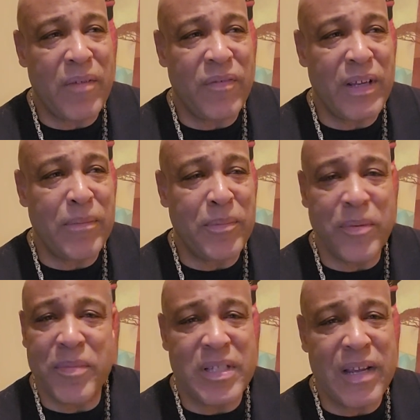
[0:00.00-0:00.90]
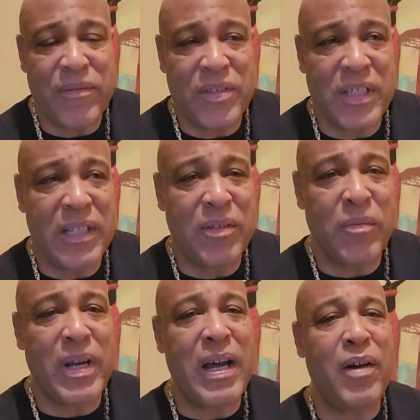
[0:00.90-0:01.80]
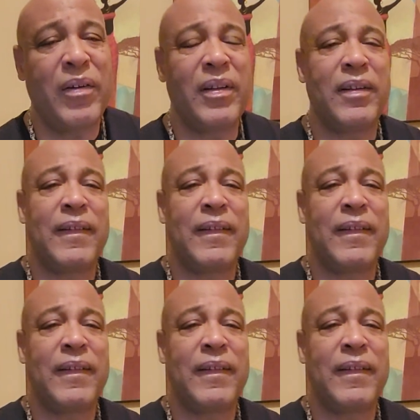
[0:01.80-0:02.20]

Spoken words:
family members I haven't seen in a while. And